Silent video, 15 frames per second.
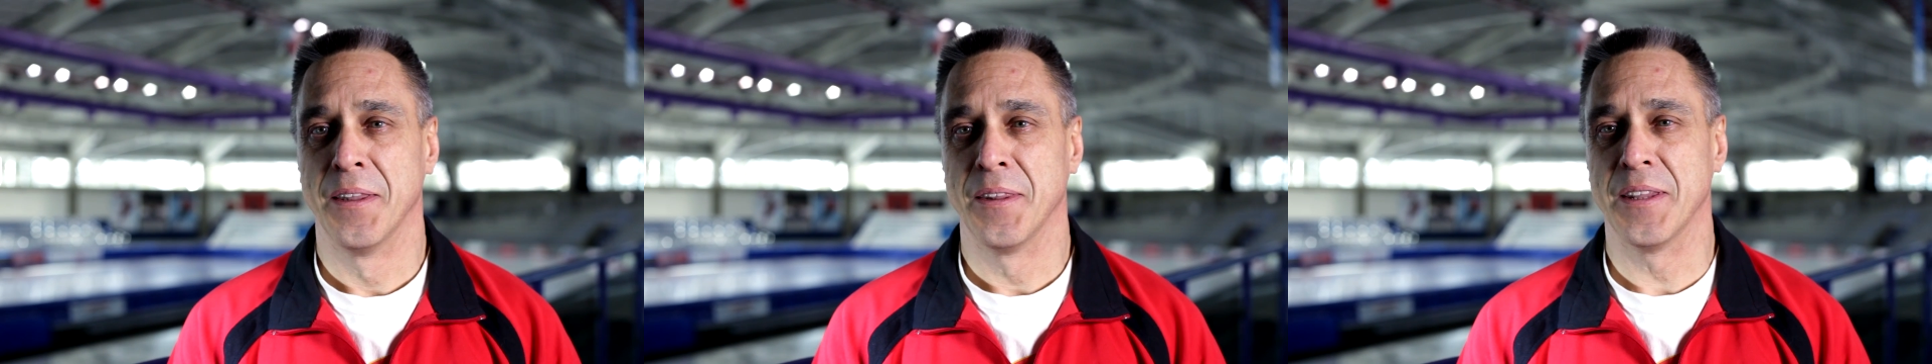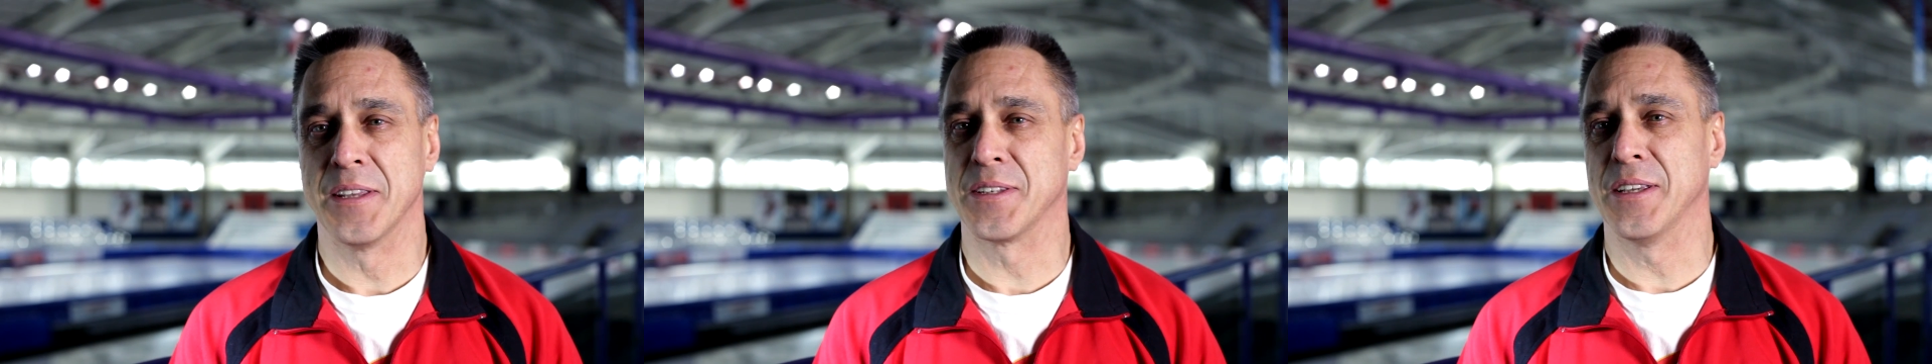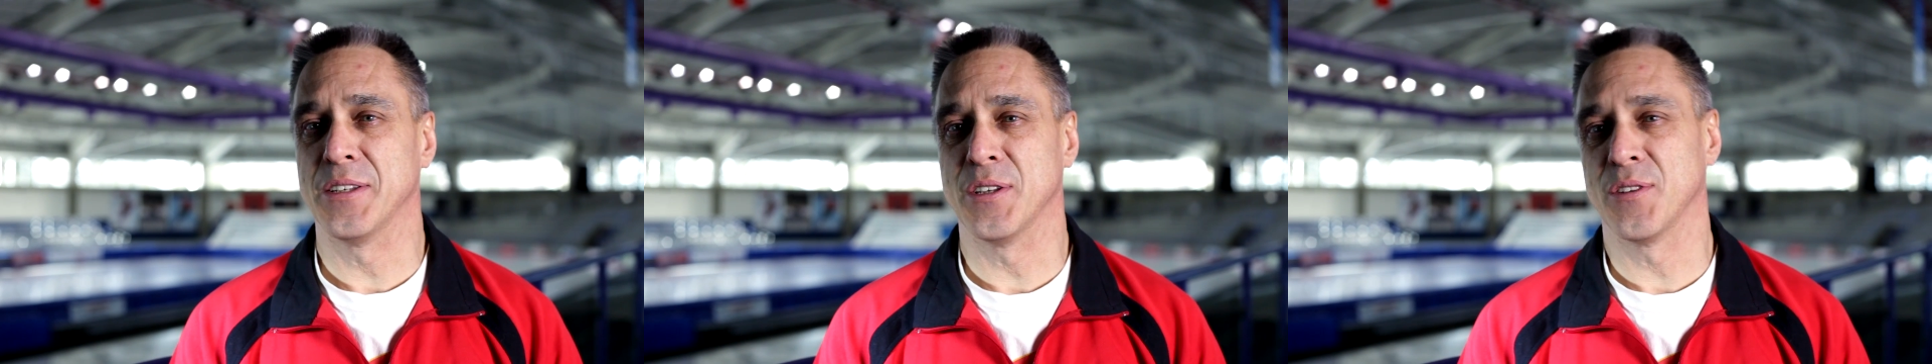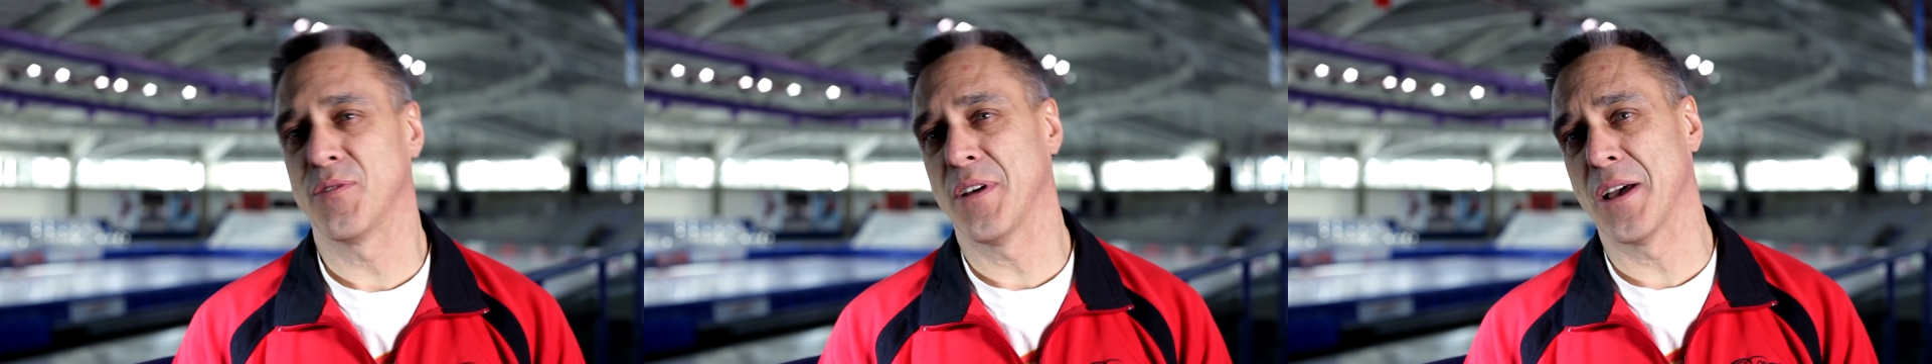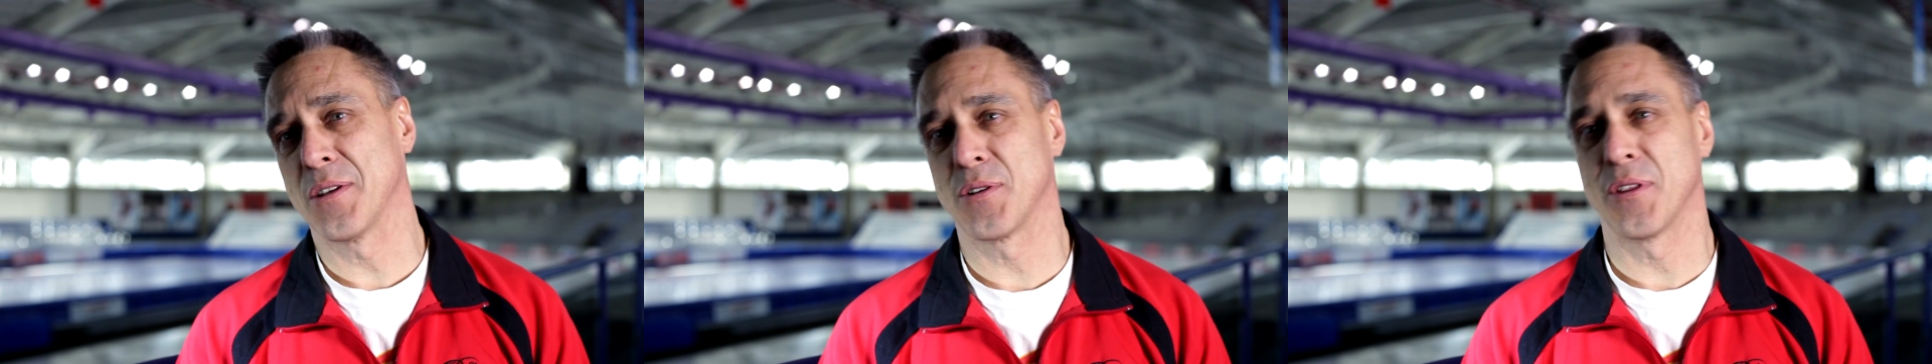this ice is
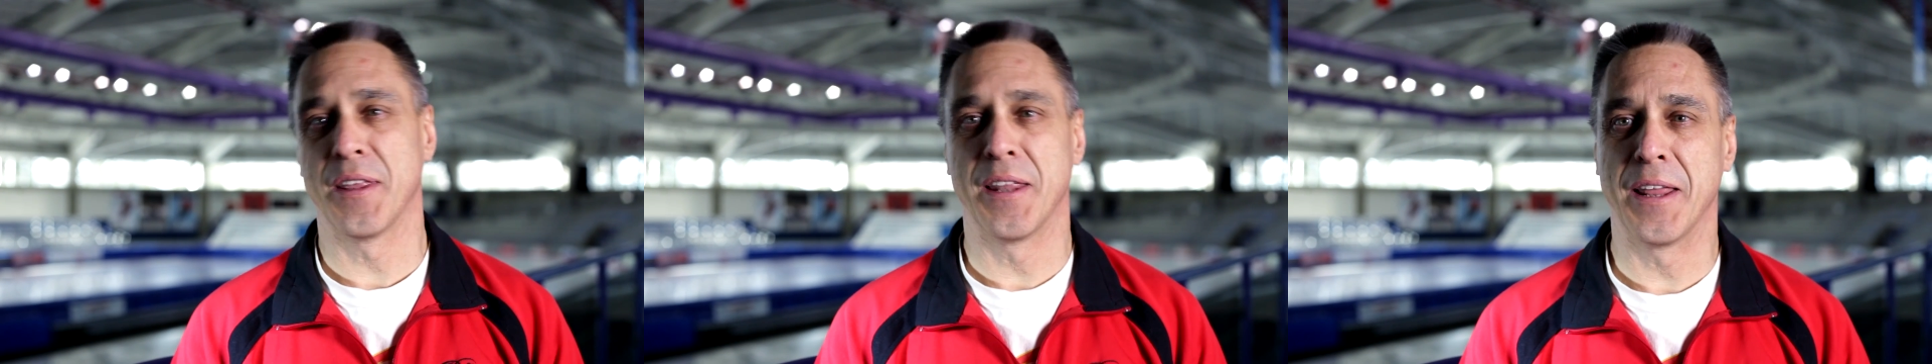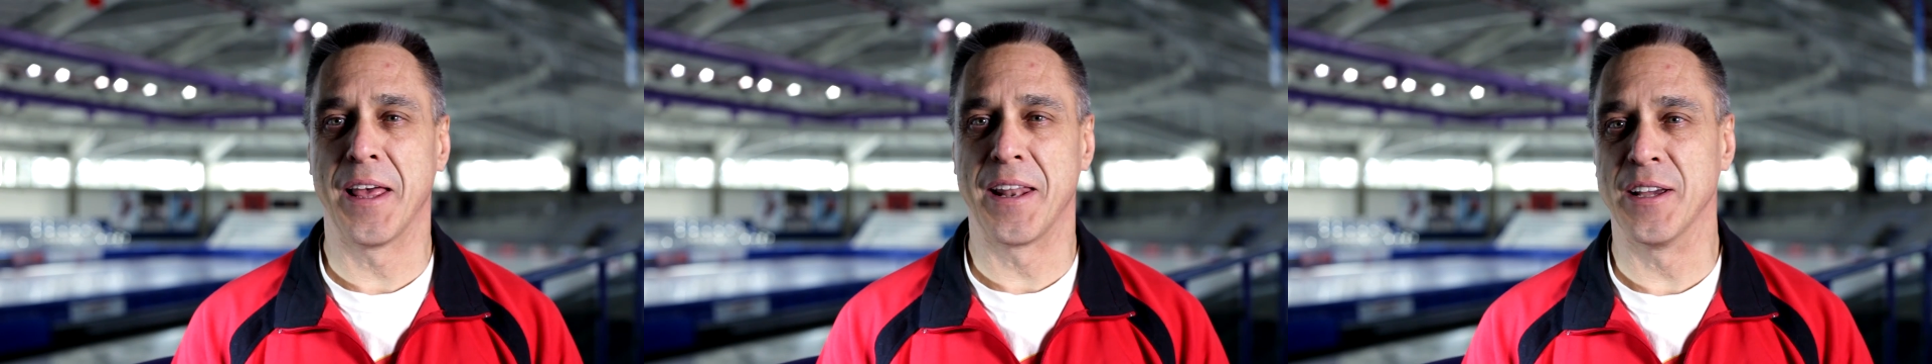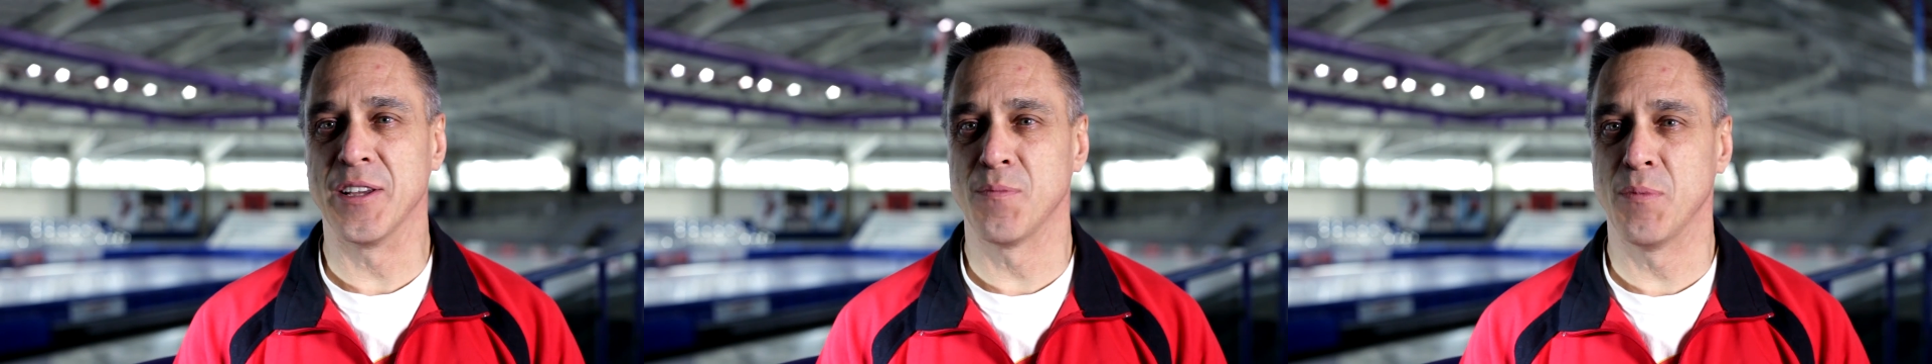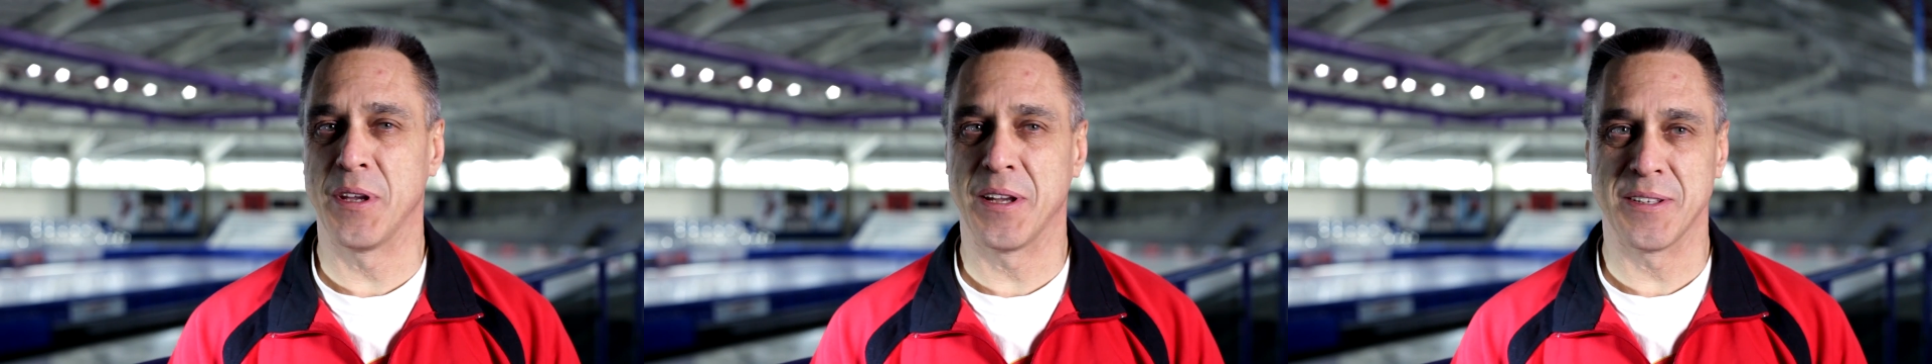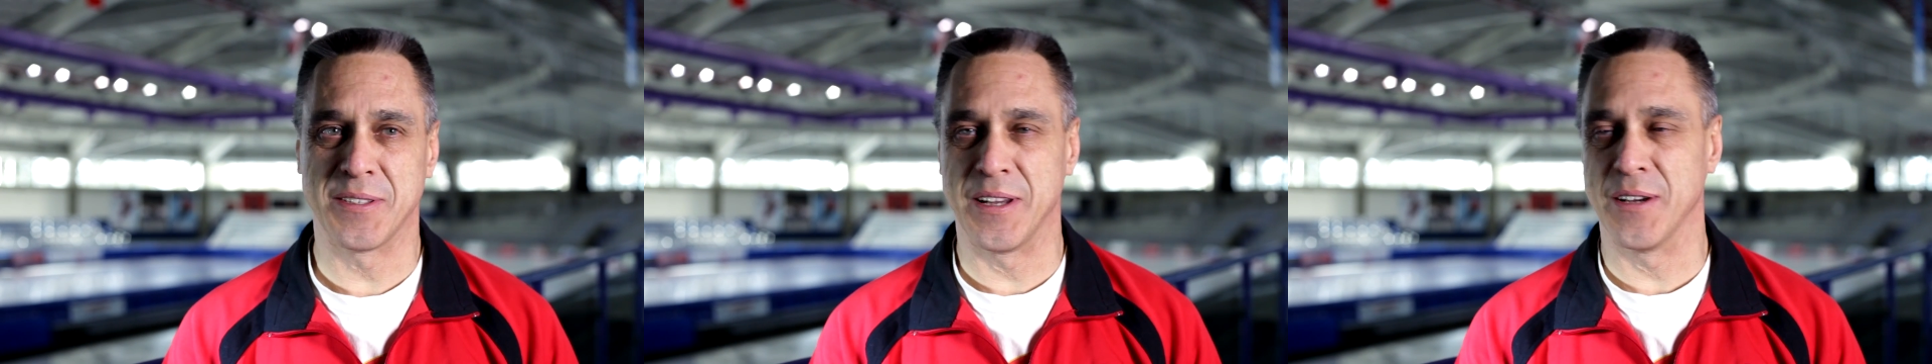faster than that ice
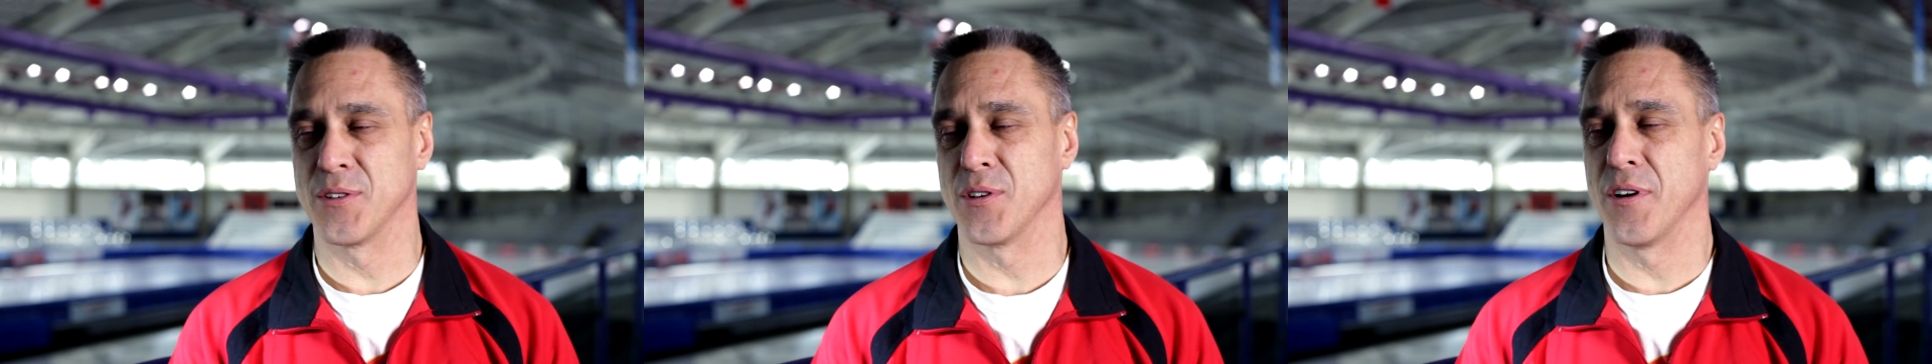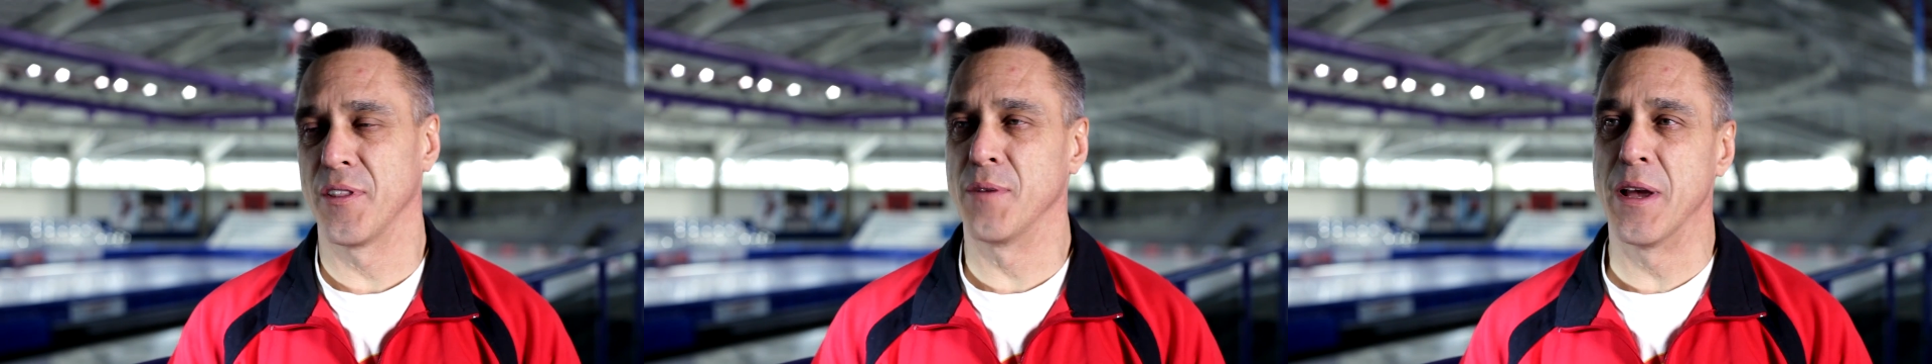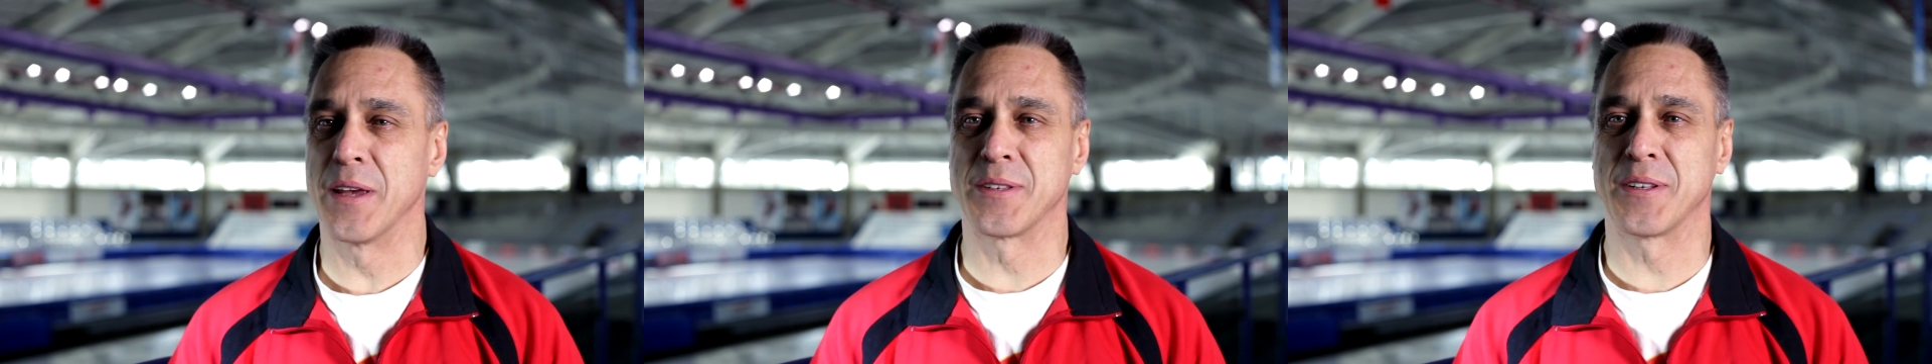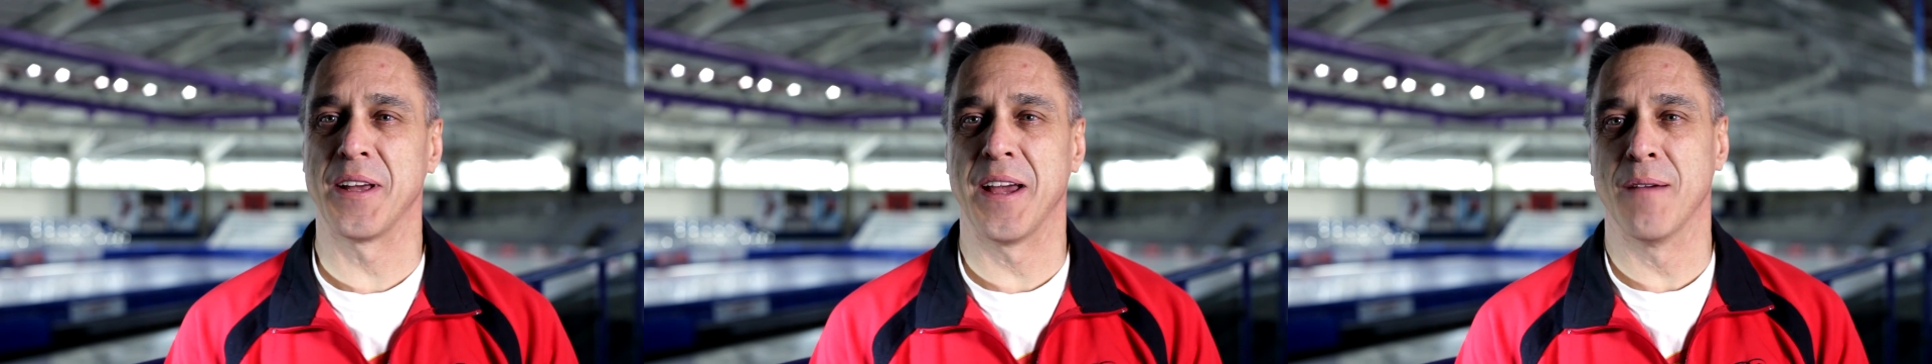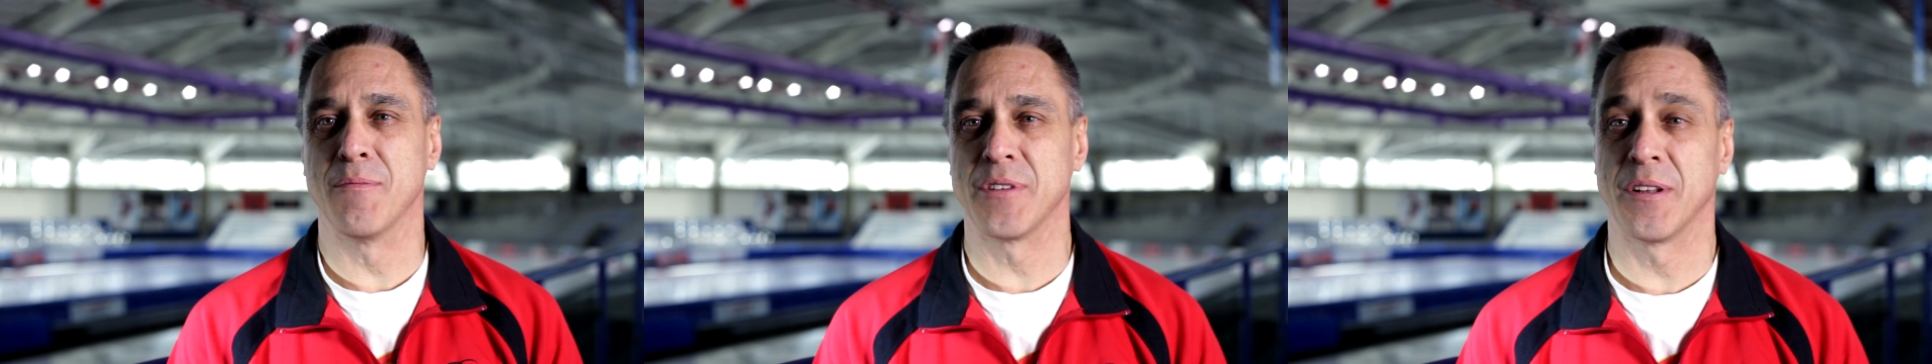because here's all their best times,